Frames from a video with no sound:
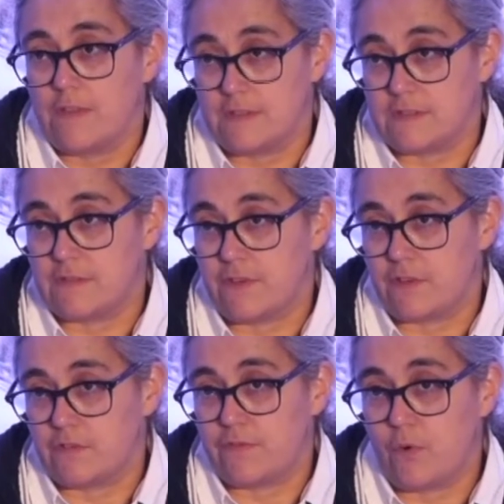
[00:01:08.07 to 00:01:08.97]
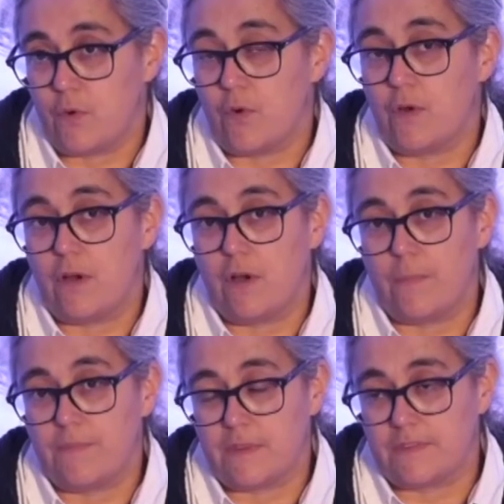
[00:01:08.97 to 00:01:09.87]
This is the first of four.
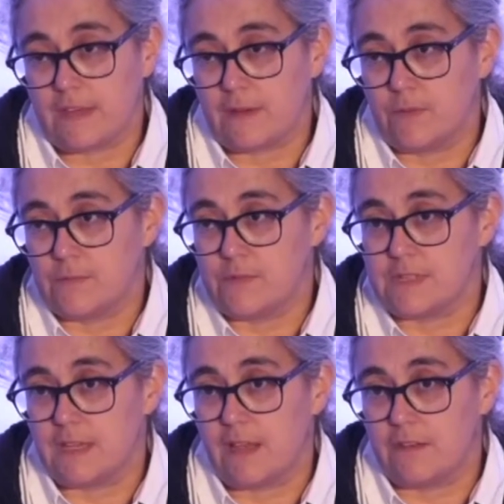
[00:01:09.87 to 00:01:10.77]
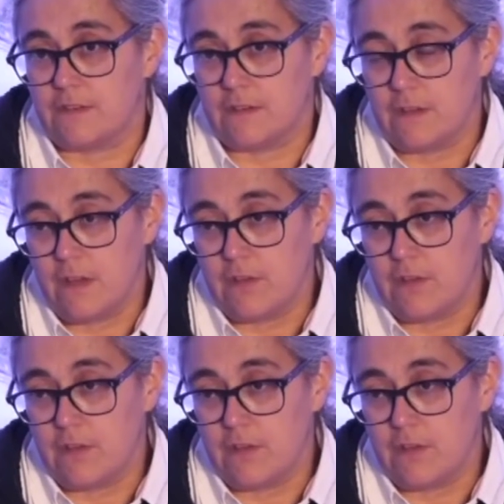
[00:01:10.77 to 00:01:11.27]
The second one was in London.